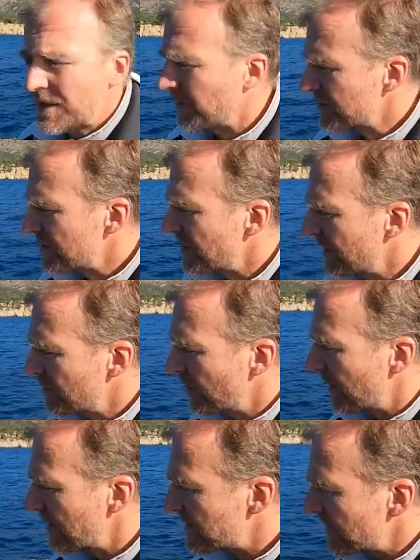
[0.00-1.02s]
on stern
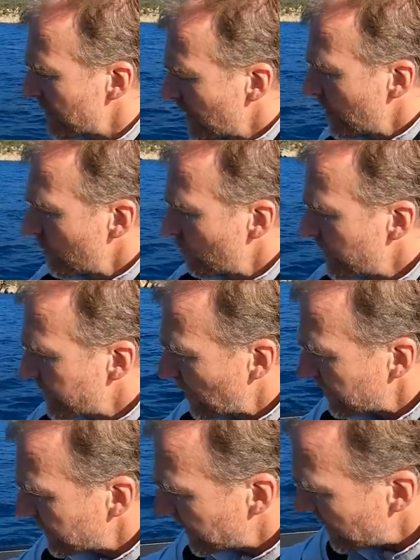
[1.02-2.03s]
drives. We've
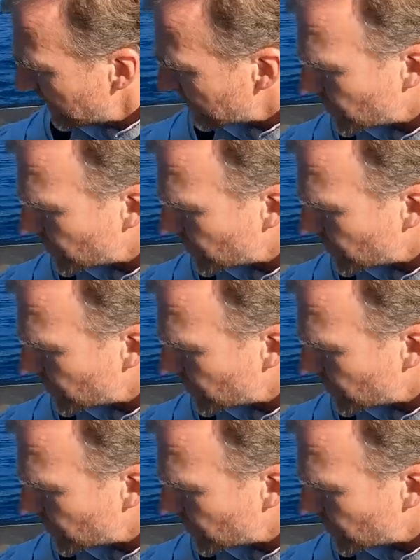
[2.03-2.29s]
got the